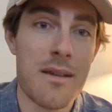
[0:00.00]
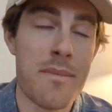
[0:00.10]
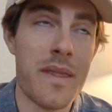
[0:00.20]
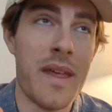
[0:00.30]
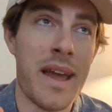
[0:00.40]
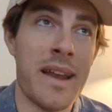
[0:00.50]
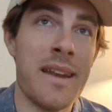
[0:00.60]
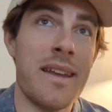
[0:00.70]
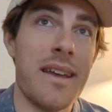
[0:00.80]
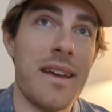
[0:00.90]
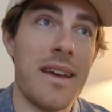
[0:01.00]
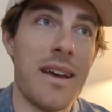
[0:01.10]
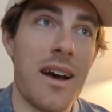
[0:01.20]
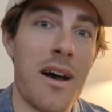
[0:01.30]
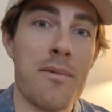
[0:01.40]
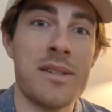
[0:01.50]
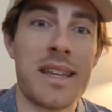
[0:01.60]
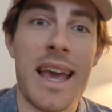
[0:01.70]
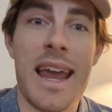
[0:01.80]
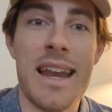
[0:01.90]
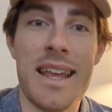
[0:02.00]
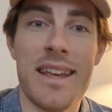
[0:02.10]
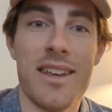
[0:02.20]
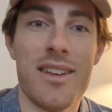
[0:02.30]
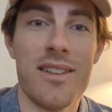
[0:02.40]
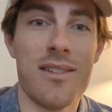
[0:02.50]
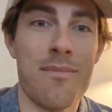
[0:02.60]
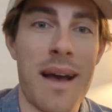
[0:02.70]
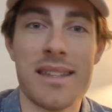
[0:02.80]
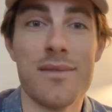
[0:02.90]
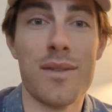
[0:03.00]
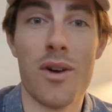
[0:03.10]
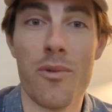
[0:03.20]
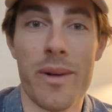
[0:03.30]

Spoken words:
but then I was canning massive long